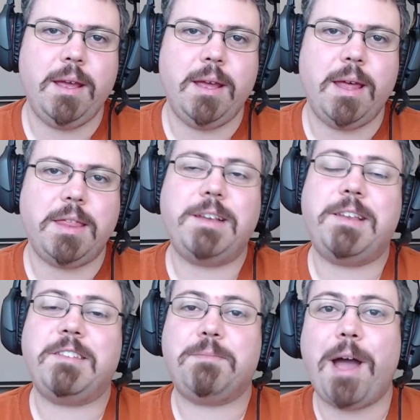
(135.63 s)
that
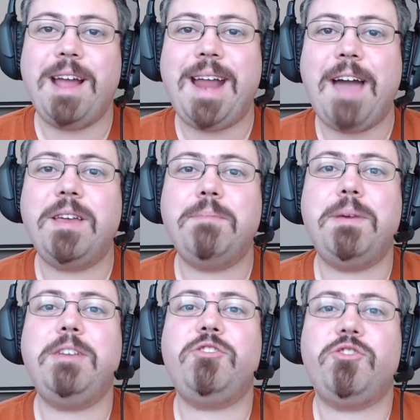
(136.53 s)
despite having
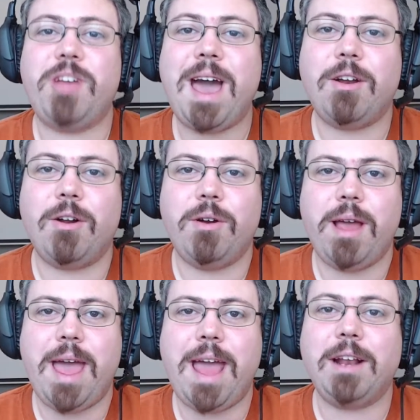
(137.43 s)
been shattered
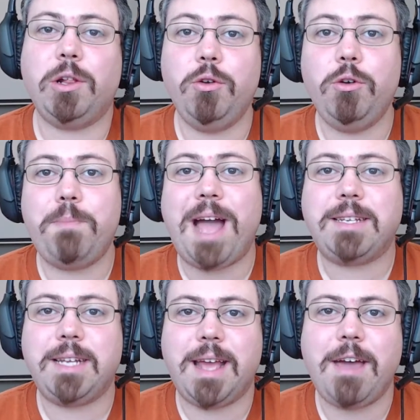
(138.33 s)
and glued back
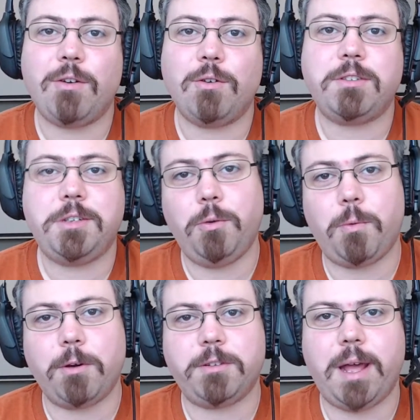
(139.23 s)
together still
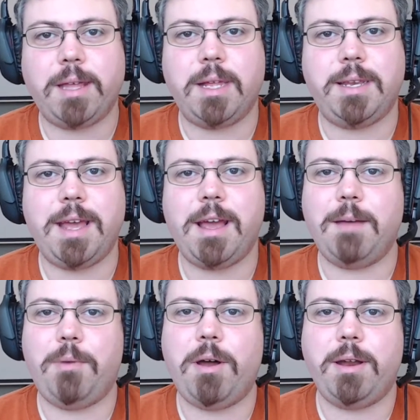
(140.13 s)
works like the day I
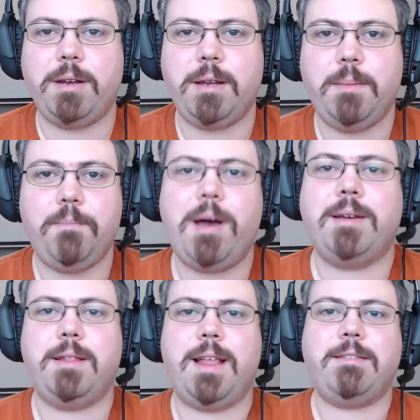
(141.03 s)
bought it. But
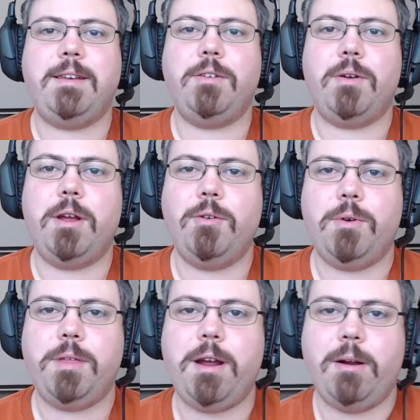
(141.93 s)
that's neither here nor
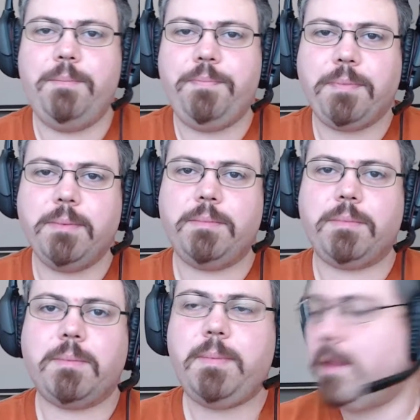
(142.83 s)
there.
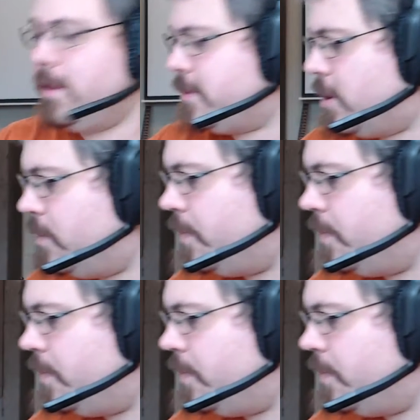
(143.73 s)
So